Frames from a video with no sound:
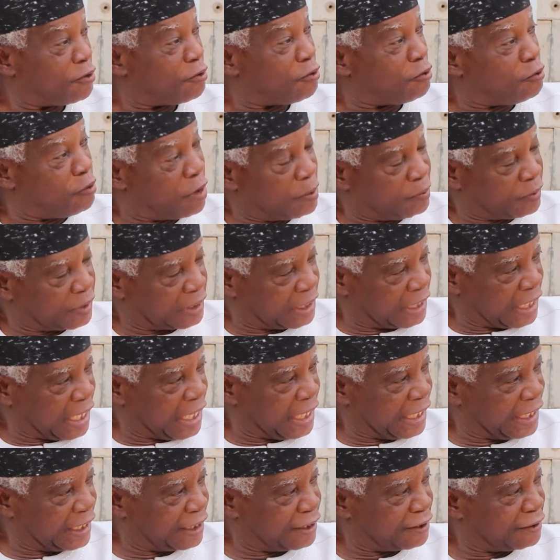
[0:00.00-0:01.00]

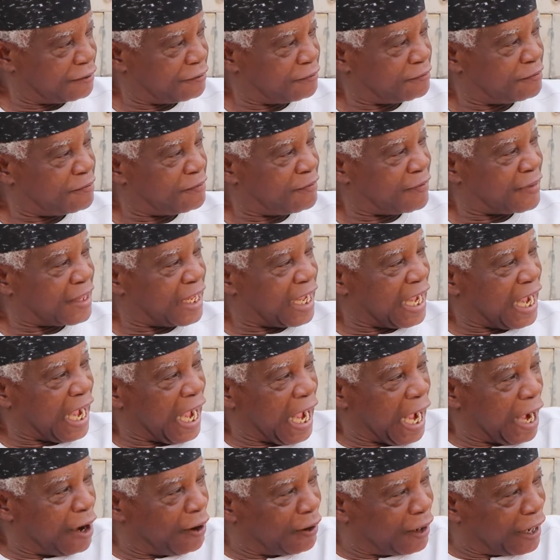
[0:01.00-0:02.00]
whimsically.
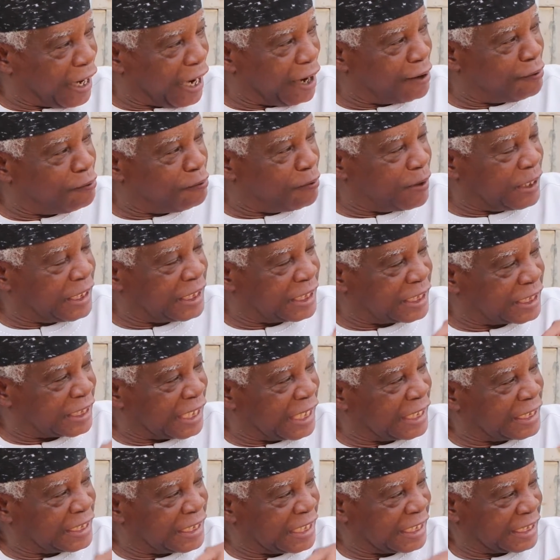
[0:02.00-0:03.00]
How can we
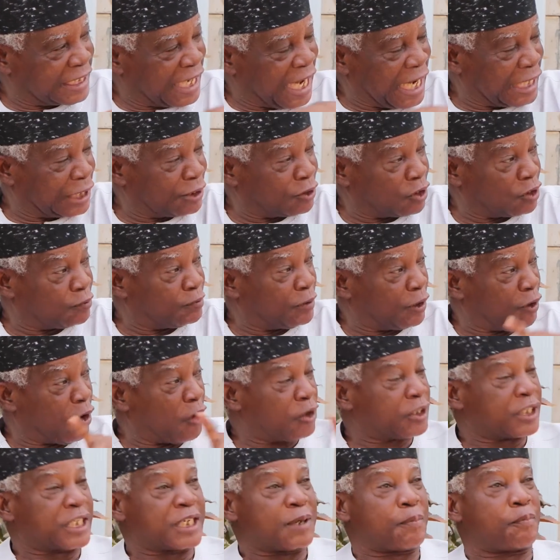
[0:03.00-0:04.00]
change his attitude?
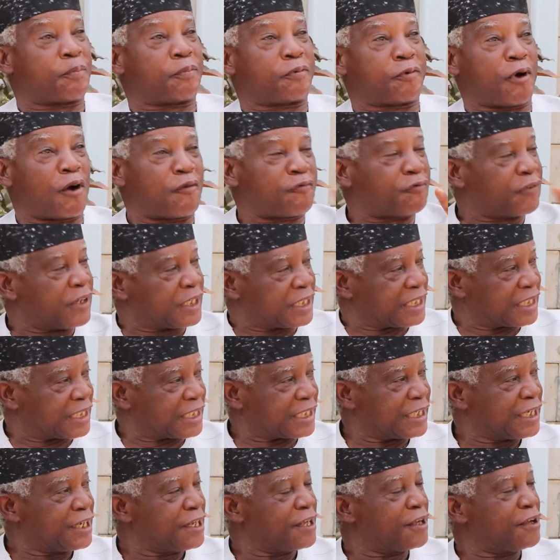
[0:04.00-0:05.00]
Because he
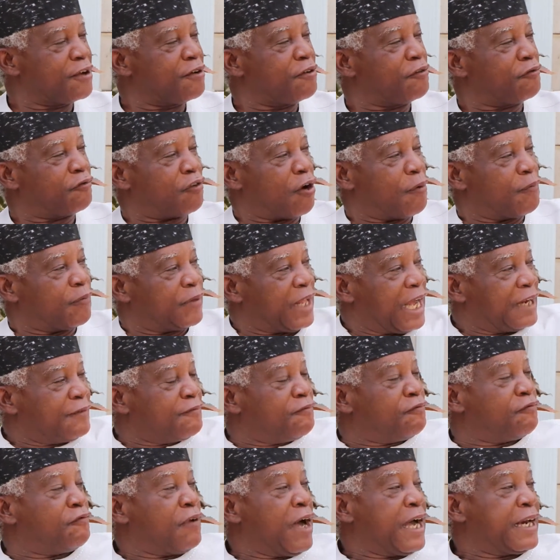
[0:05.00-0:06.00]
profits from that
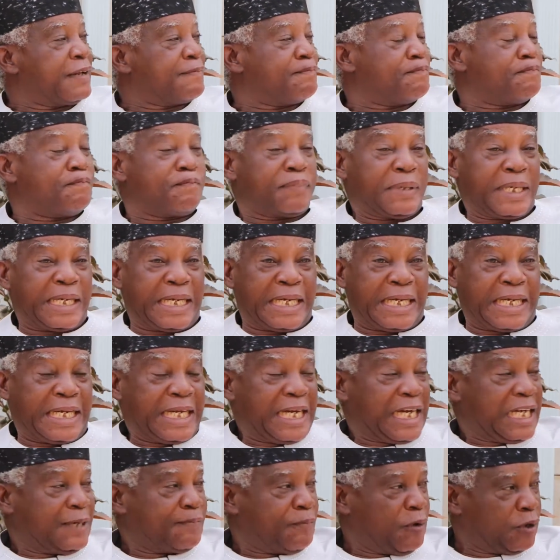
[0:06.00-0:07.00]
very
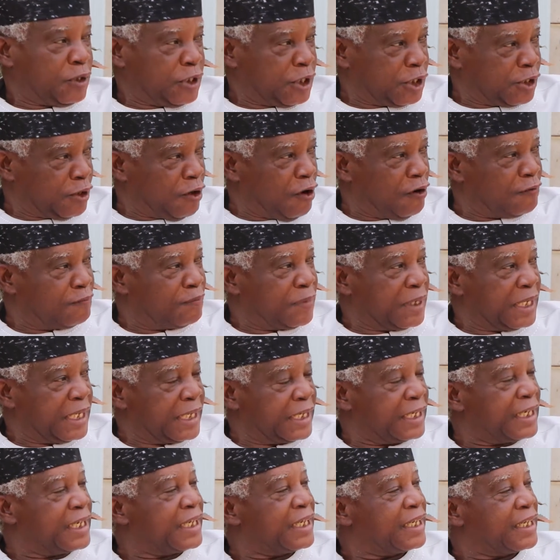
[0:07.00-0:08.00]
big position of
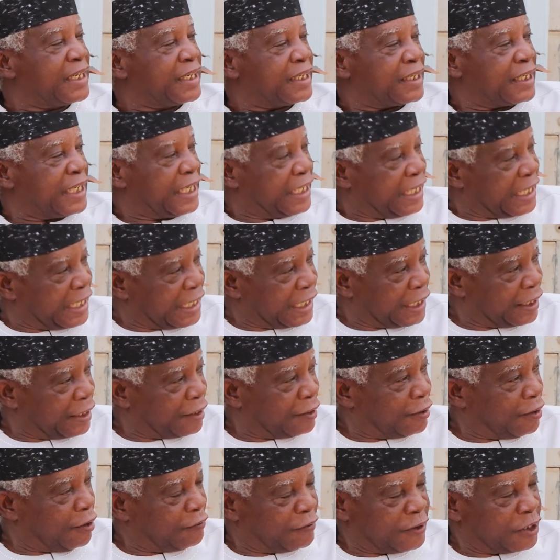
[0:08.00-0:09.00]
being the
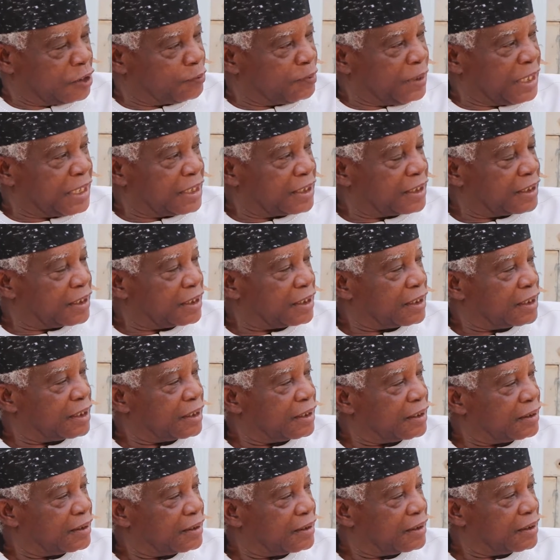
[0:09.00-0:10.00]
king of the space.
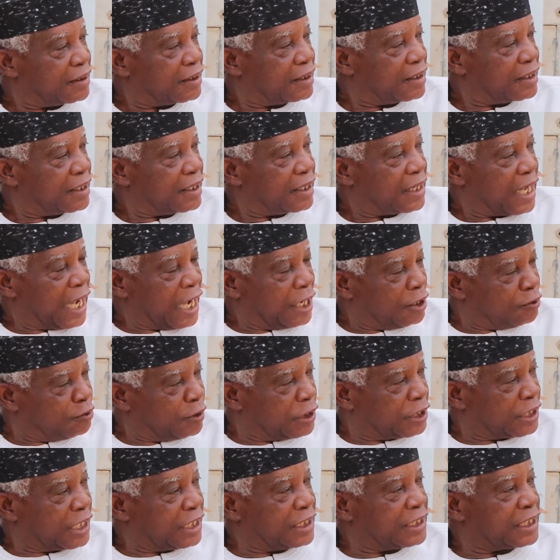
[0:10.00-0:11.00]
How do we
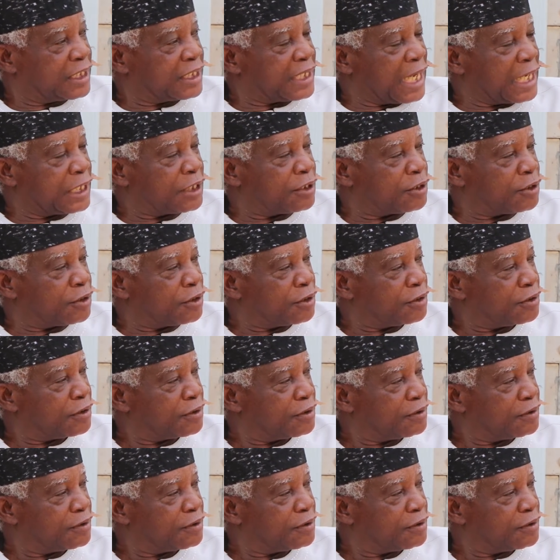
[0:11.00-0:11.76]
change his attitude?